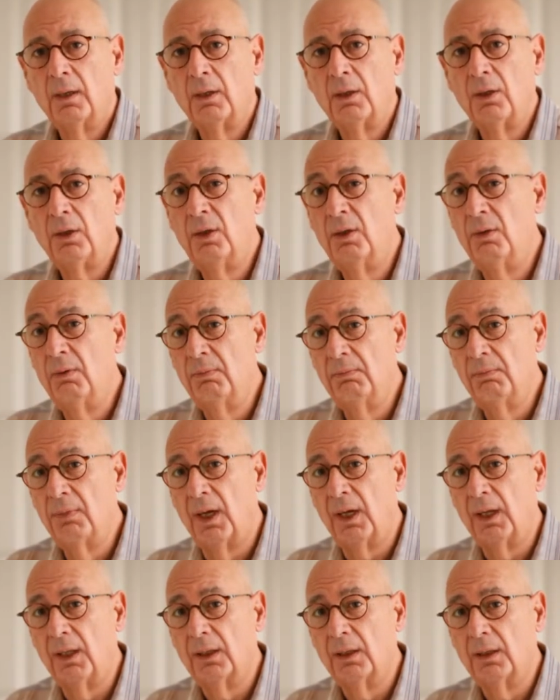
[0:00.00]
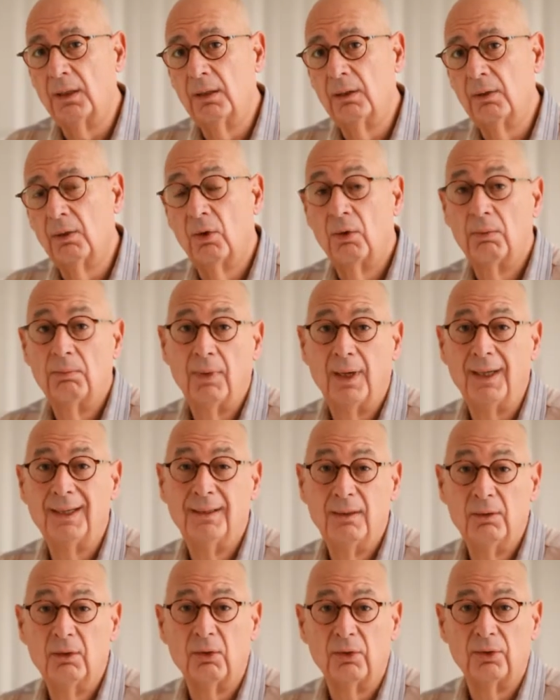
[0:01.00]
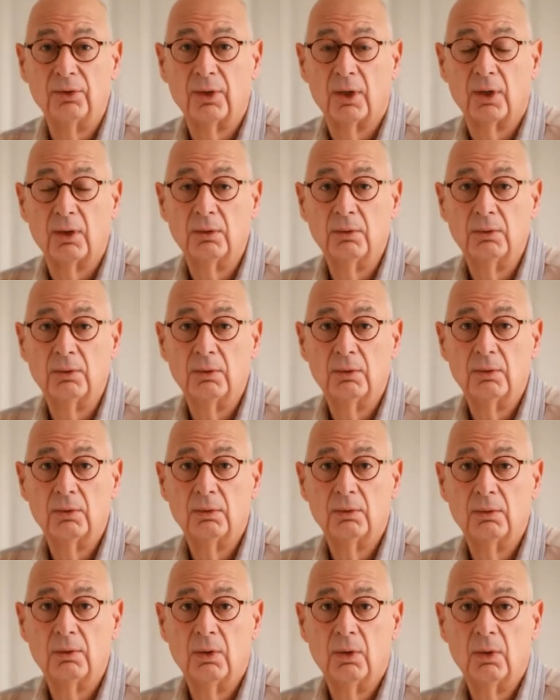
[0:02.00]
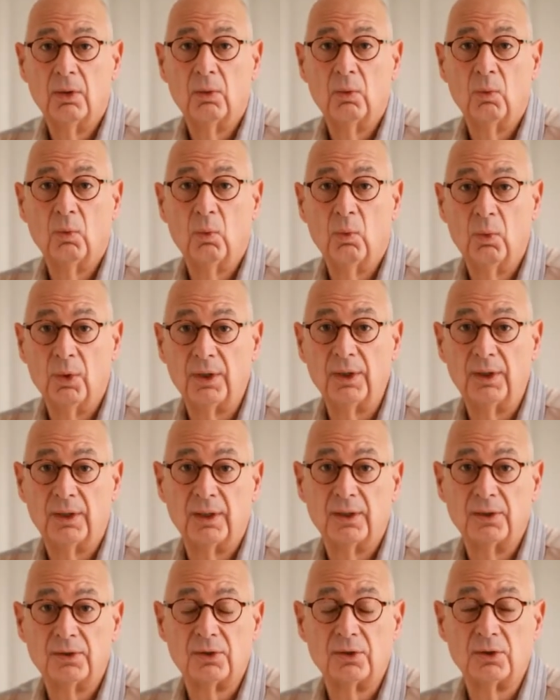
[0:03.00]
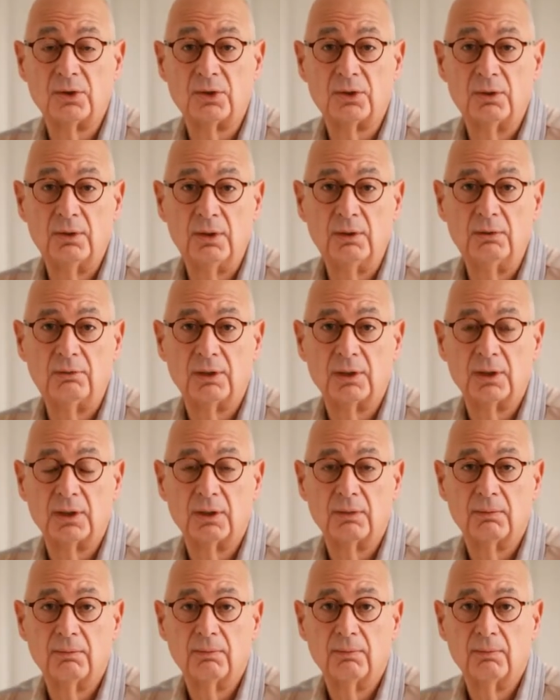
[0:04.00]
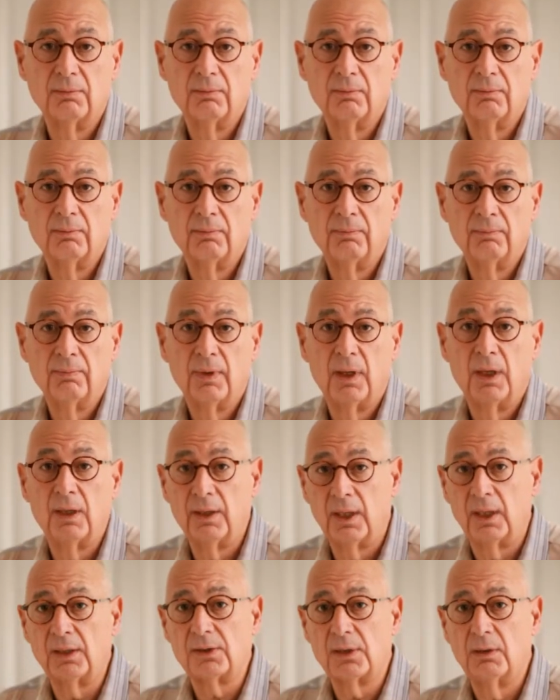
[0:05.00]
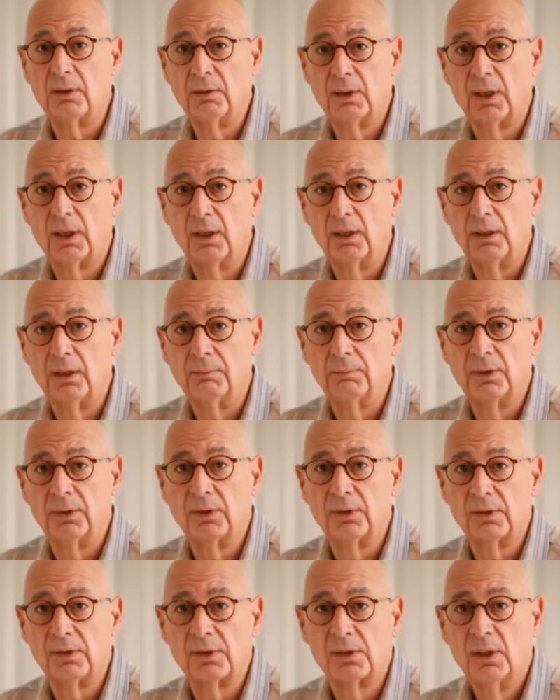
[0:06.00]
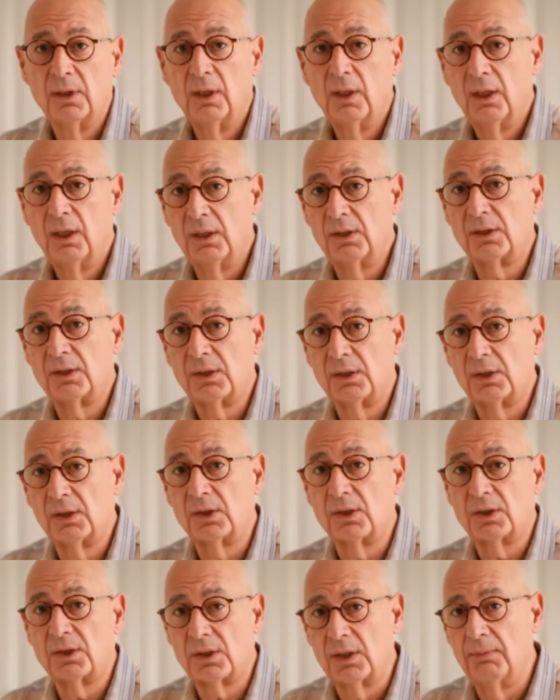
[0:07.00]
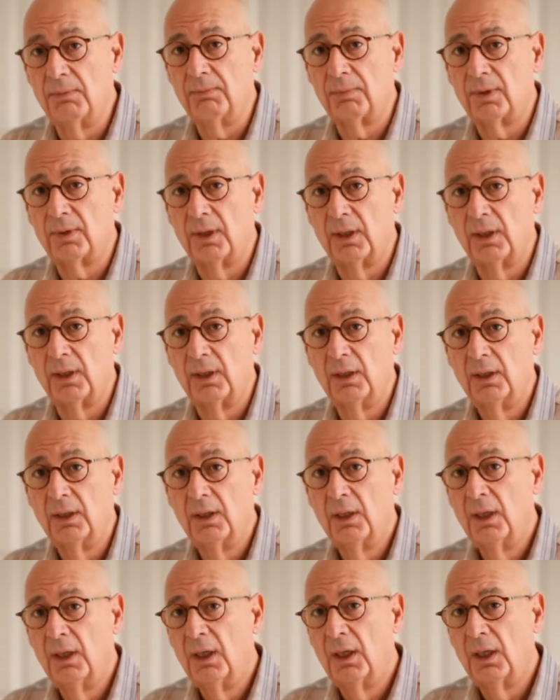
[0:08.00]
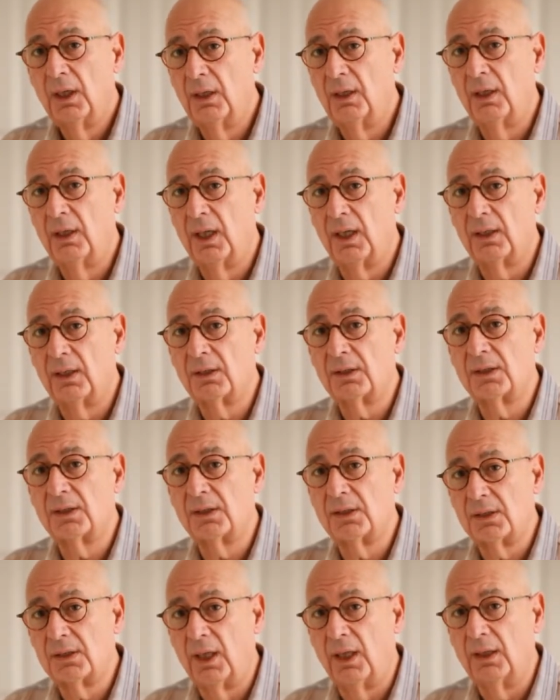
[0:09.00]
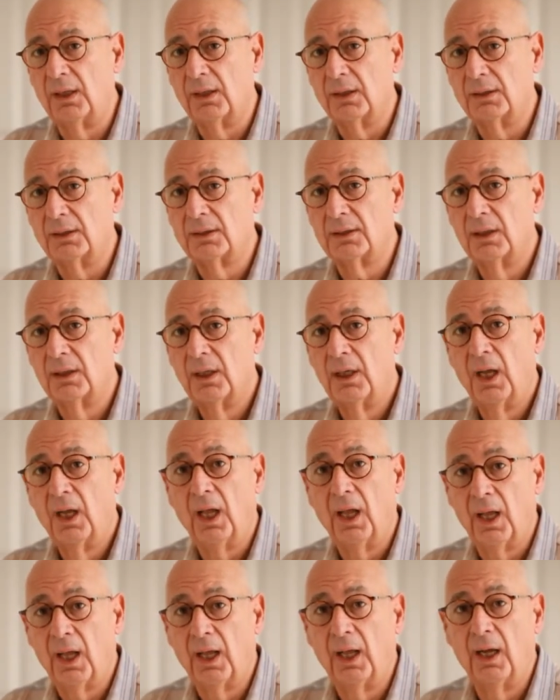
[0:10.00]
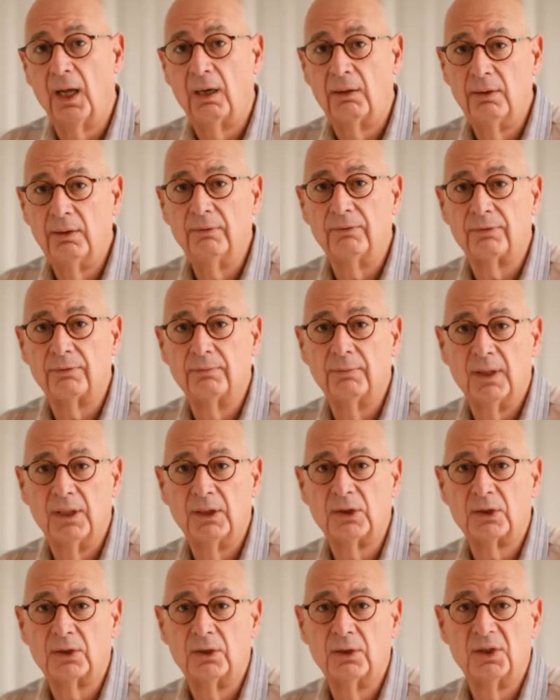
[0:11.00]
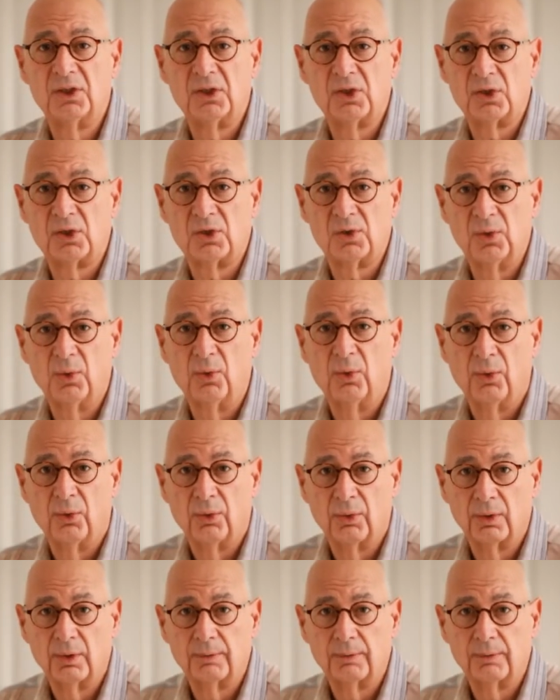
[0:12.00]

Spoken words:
You may or may not know what it is that's triggering it, and that's okay because it's just simply in that state how information is stored.